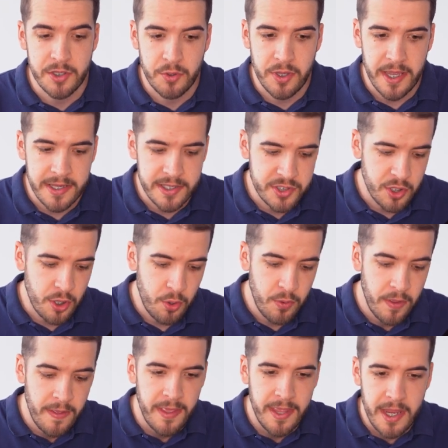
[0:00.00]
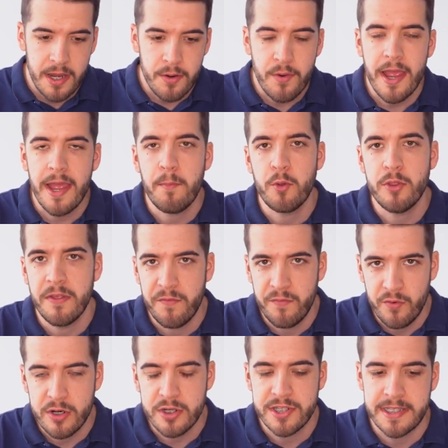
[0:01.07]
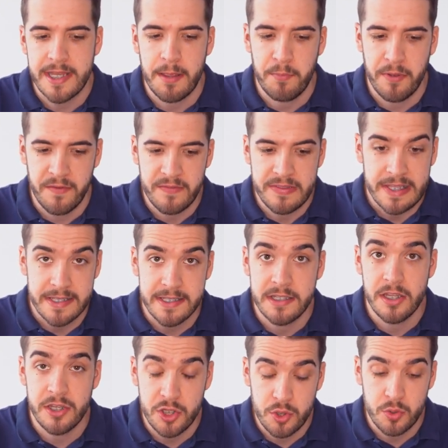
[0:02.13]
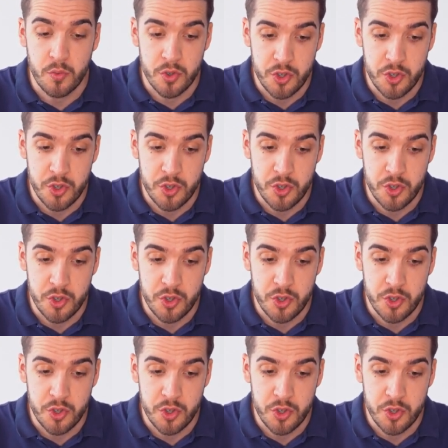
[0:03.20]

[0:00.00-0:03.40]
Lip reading: Okay, so here I am on the first step of this digital